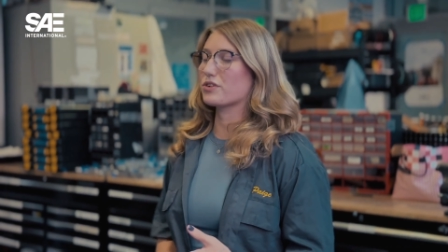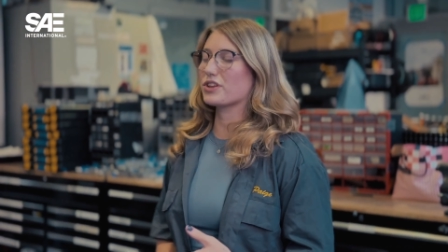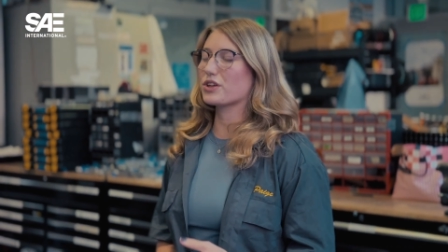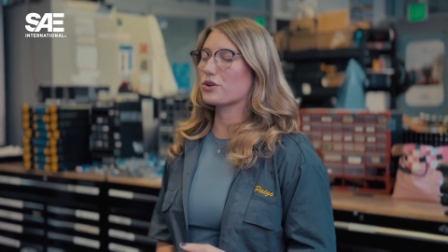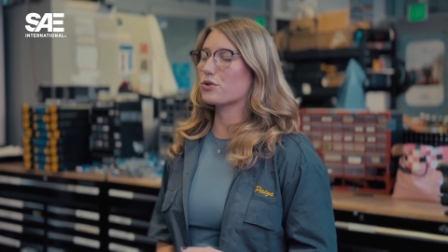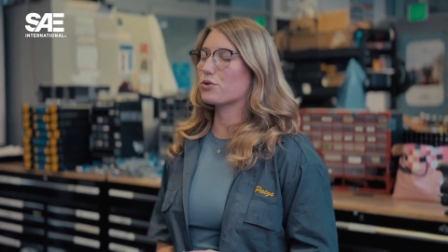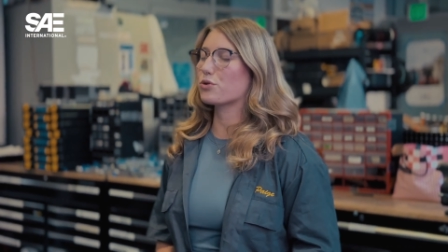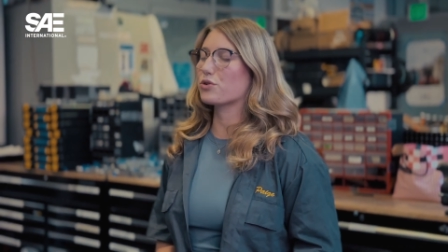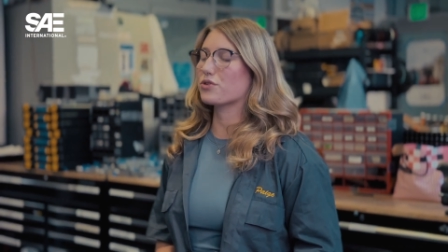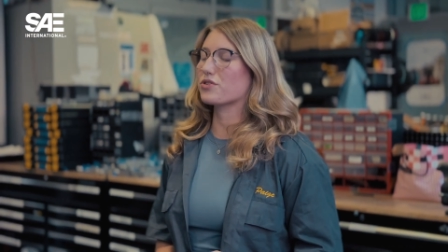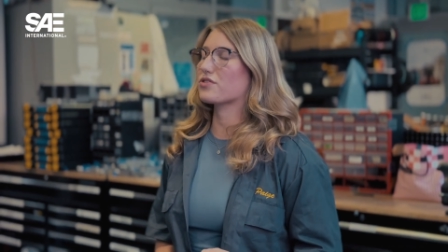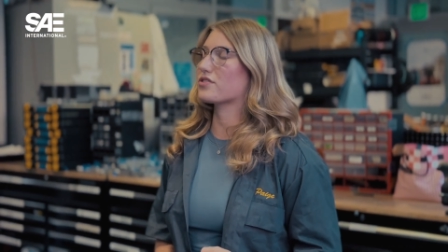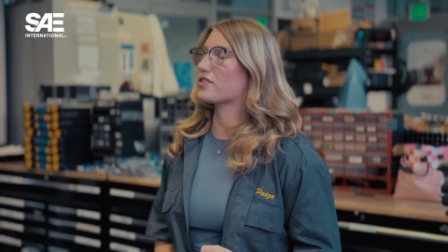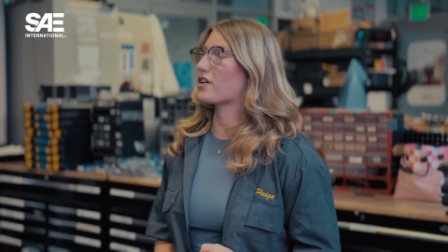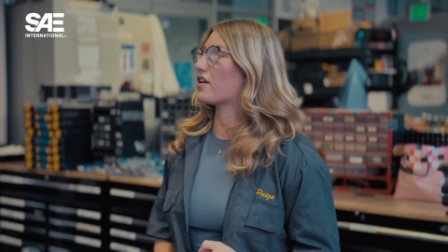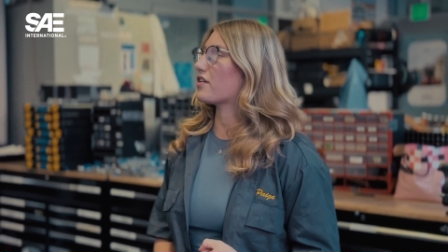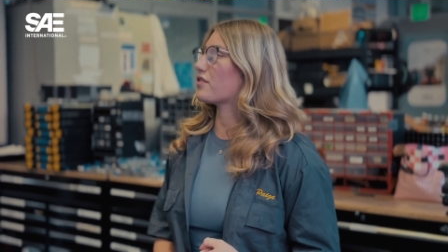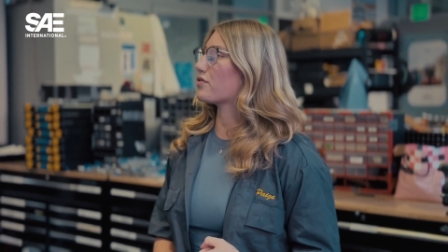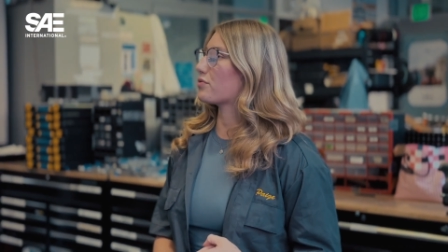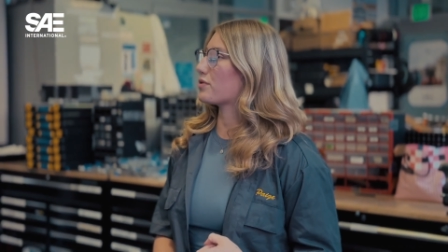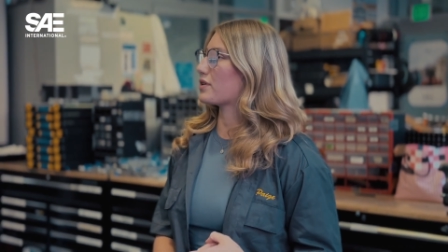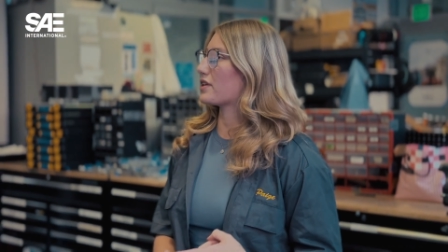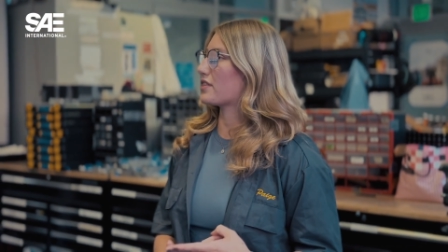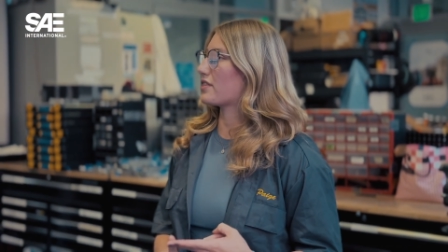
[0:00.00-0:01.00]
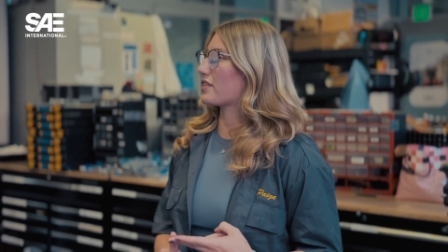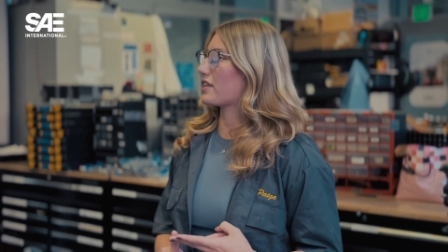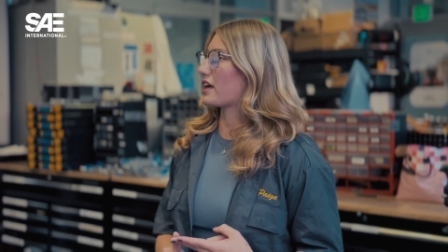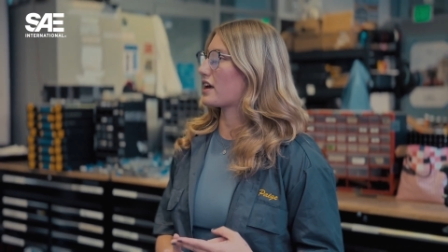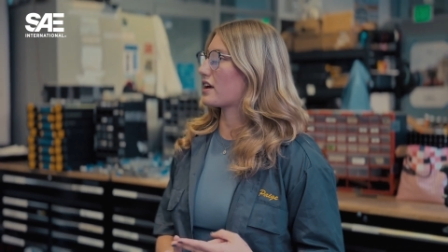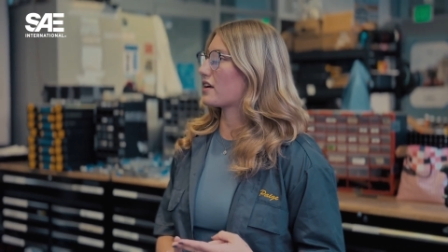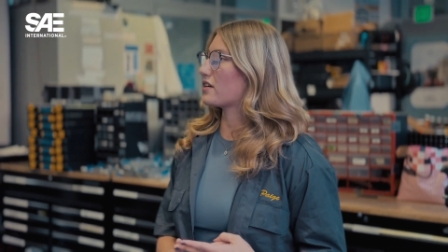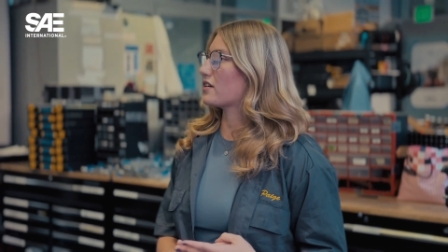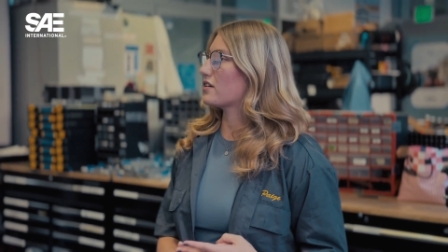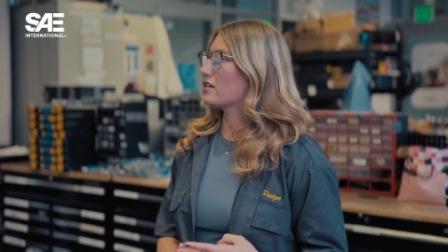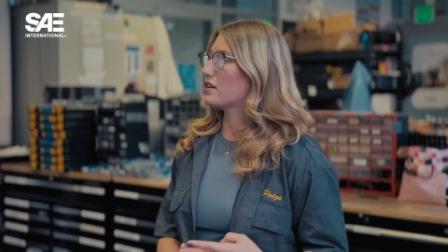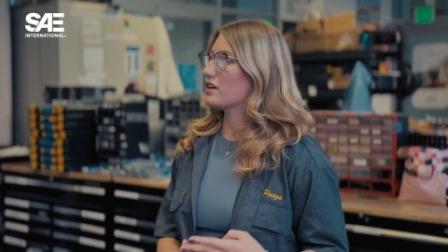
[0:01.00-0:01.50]
really cool stuff with
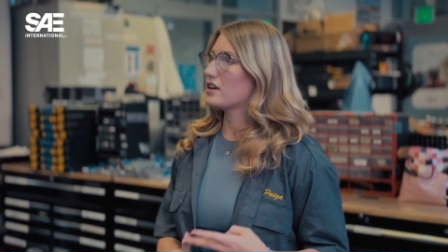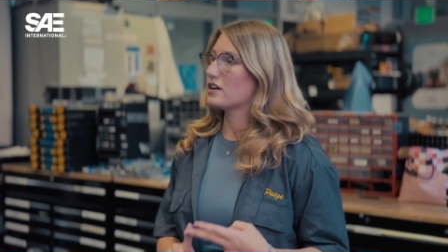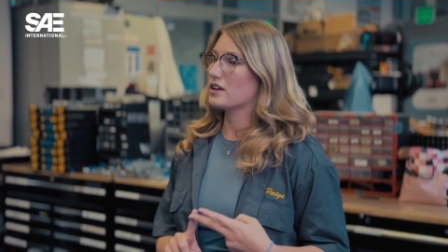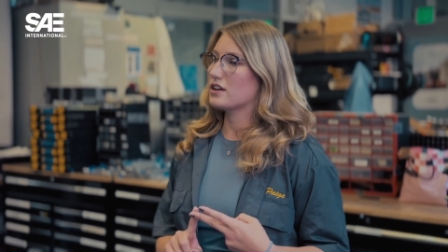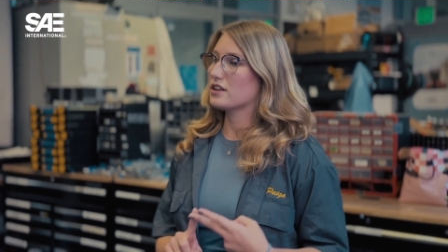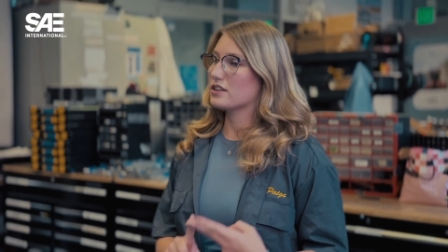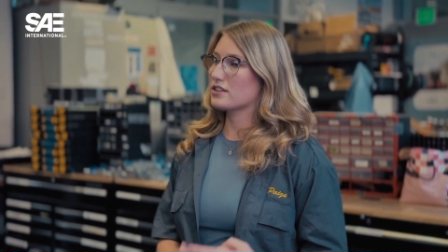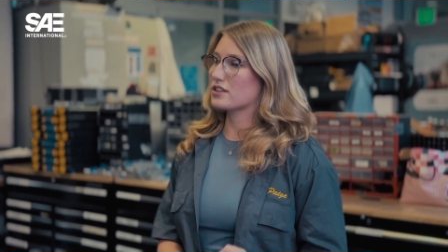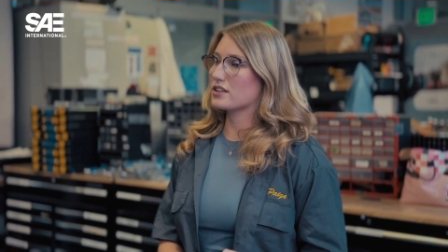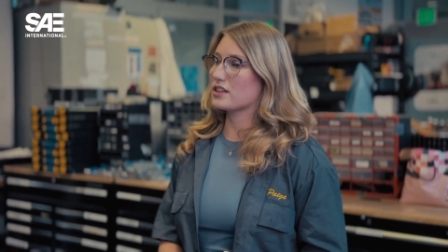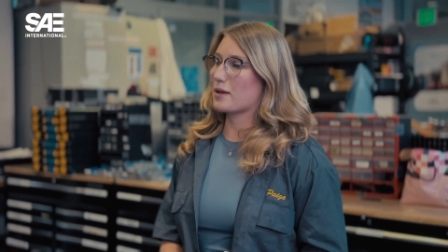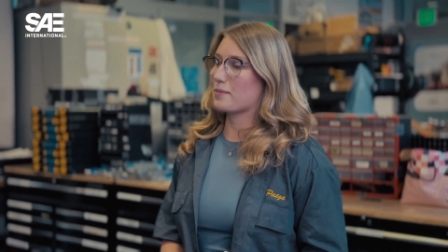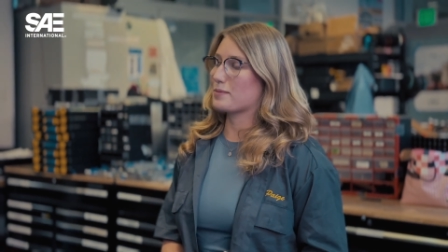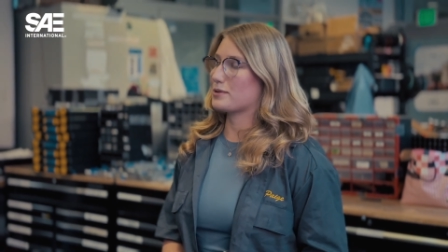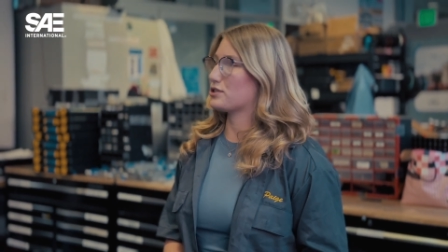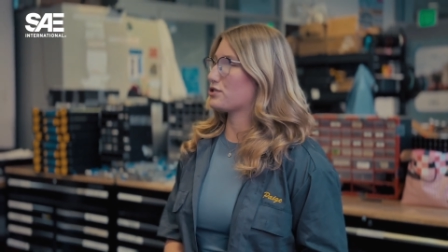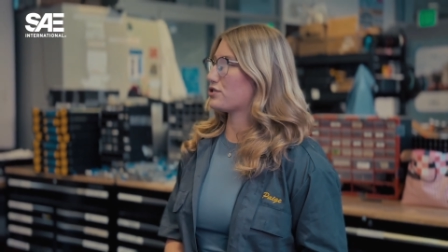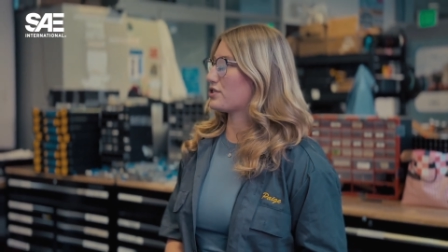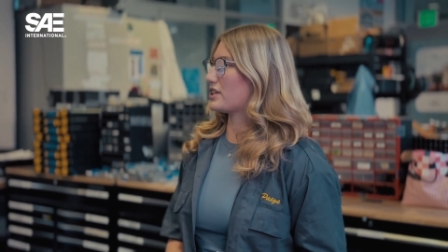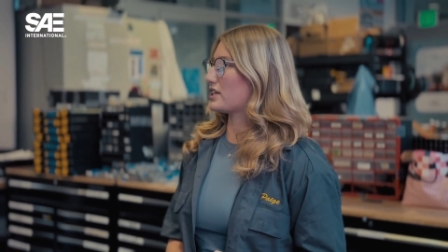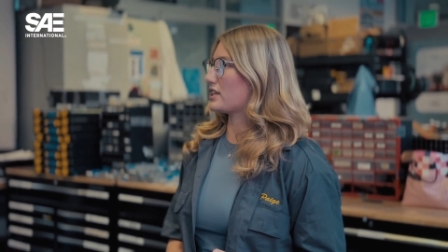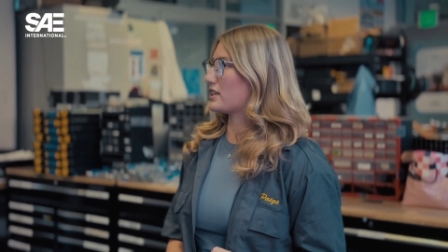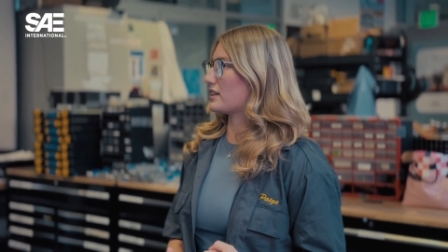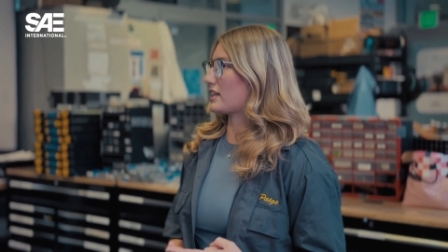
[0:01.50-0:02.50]
like telemetry,